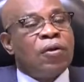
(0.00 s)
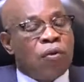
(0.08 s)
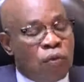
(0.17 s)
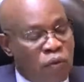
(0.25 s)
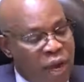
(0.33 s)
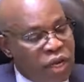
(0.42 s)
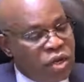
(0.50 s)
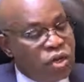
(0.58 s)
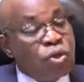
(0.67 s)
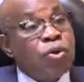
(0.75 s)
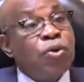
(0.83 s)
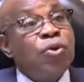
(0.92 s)

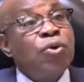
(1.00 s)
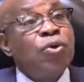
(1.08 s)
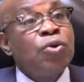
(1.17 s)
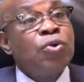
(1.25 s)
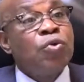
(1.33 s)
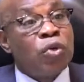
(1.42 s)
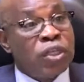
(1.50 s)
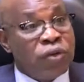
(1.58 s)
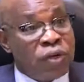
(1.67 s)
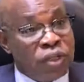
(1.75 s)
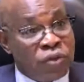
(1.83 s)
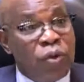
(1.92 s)
the
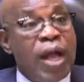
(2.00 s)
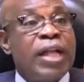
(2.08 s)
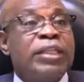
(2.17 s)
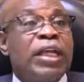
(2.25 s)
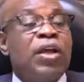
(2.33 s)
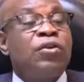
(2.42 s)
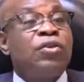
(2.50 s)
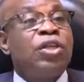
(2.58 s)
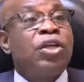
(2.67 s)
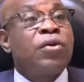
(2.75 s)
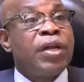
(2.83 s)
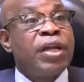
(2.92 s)
reason why I tell you the
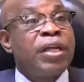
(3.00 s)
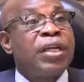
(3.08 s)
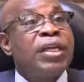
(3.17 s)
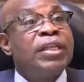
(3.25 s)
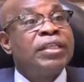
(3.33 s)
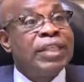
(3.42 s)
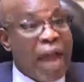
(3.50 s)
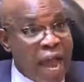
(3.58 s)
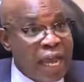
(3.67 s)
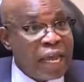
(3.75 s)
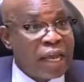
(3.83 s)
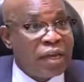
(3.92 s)
grid is
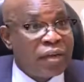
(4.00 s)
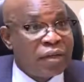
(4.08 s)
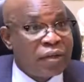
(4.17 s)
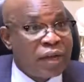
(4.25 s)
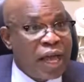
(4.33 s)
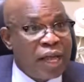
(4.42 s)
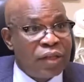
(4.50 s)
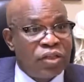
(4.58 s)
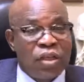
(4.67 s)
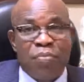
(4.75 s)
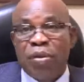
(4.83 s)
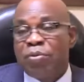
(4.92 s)
dying, and
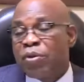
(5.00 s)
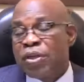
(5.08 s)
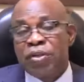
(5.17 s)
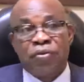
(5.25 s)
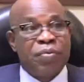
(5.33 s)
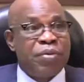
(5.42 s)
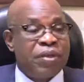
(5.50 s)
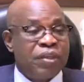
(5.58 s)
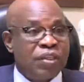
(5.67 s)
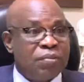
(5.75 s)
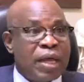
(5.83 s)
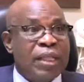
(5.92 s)
some people in grid
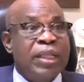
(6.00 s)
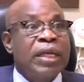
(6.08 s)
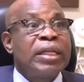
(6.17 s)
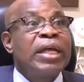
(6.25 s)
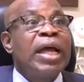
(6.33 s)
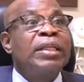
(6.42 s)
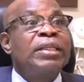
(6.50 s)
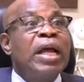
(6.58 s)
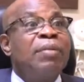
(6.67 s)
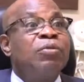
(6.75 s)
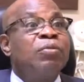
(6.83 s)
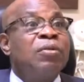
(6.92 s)
business might think that
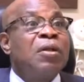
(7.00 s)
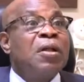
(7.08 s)
I'm